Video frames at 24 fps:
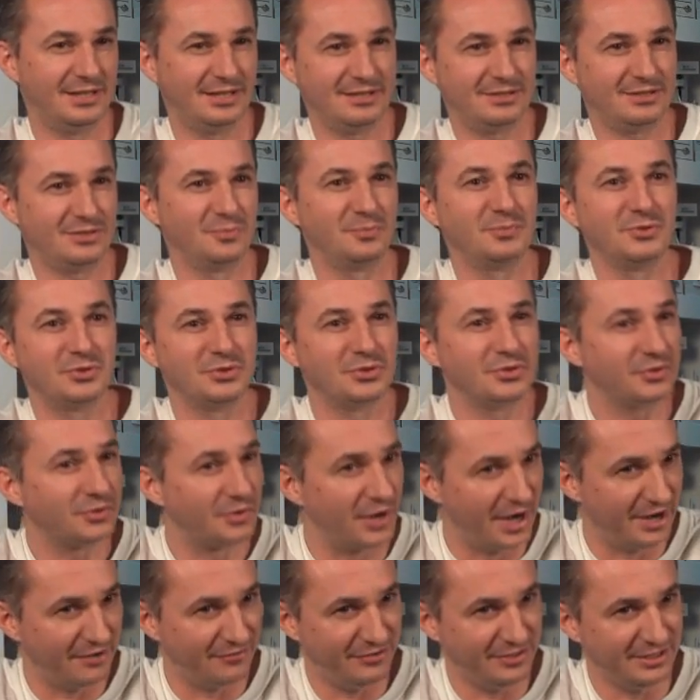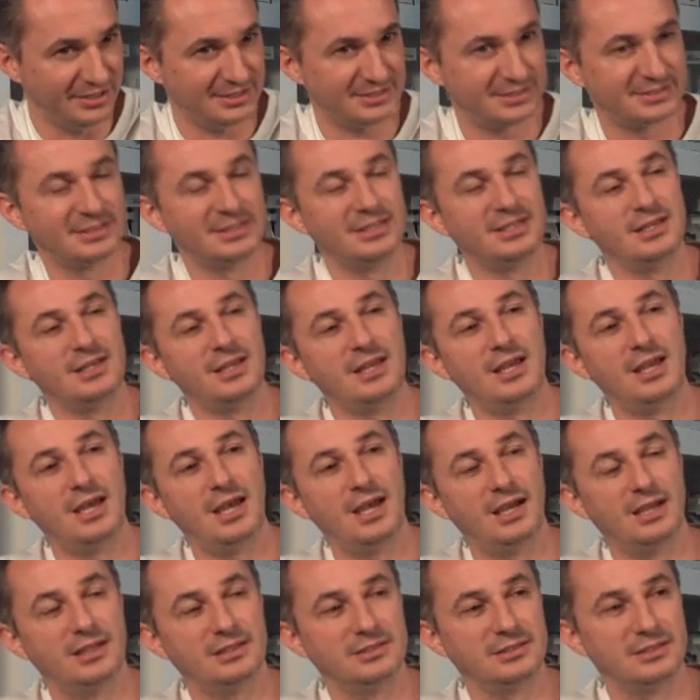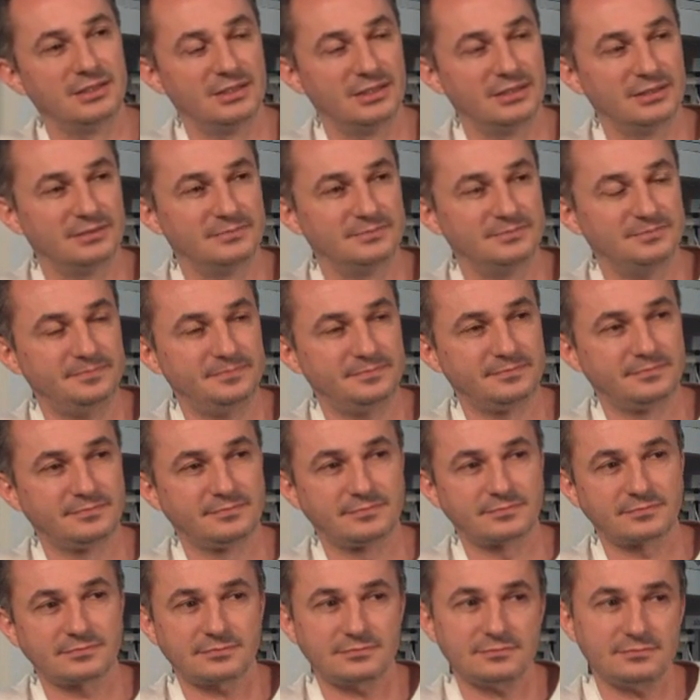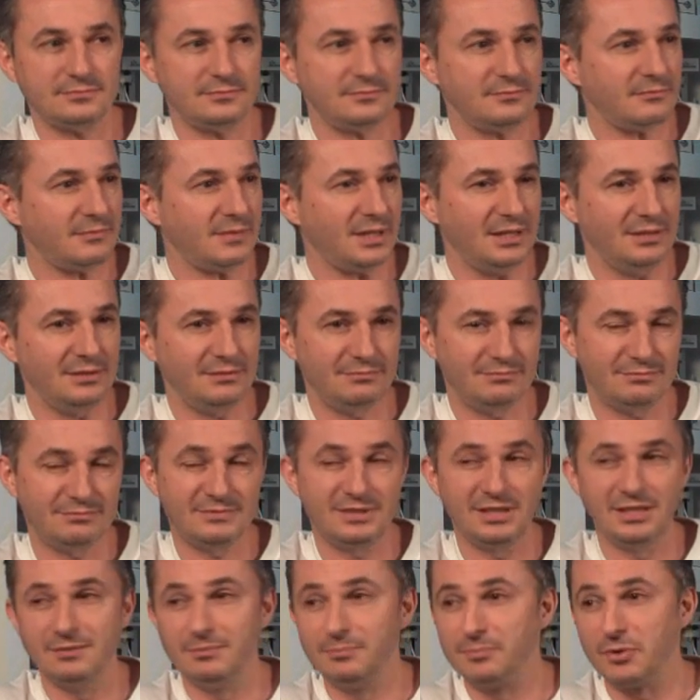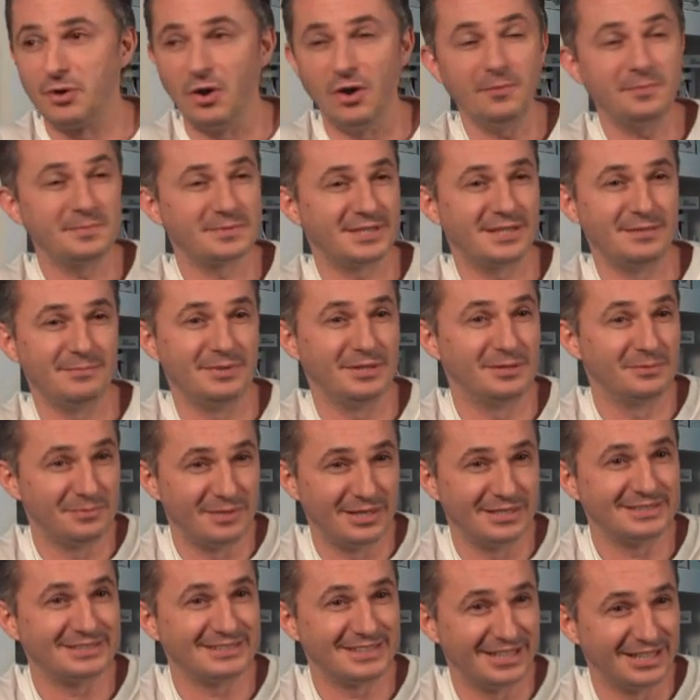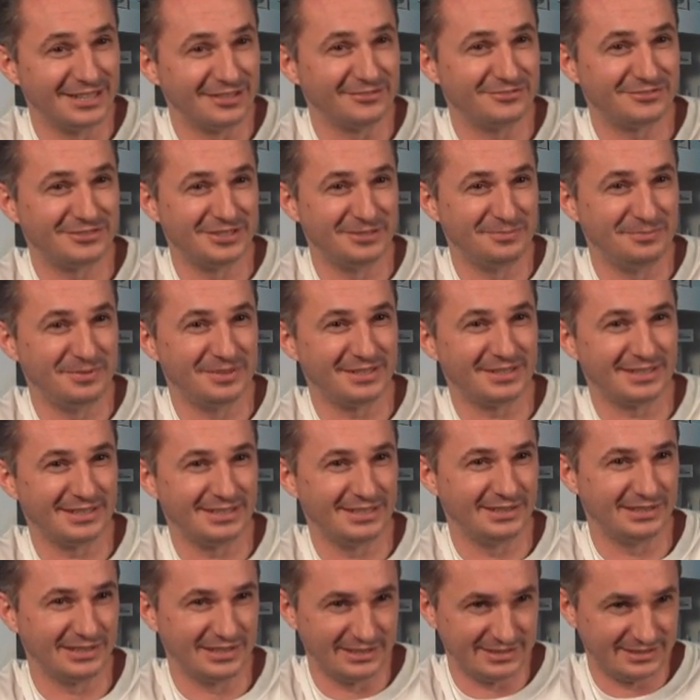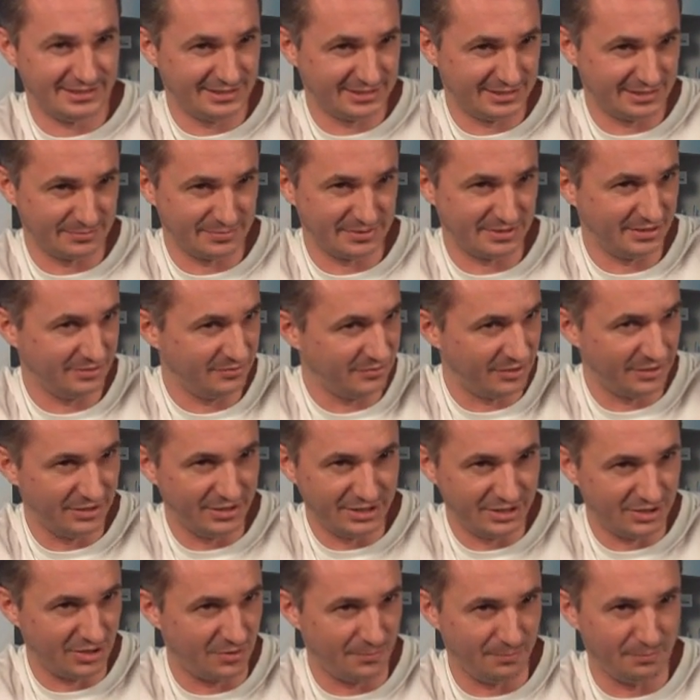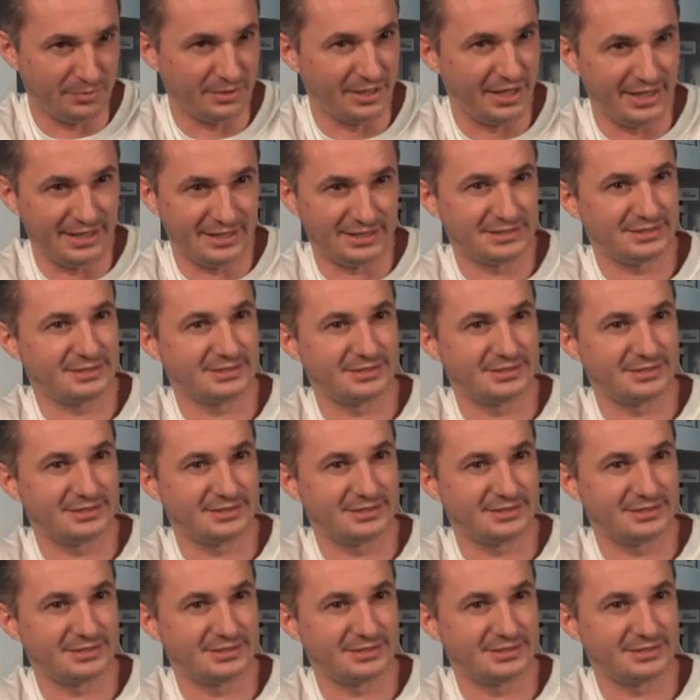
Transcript: computer graphics, and the props I build myself typically, unless it's something very complex,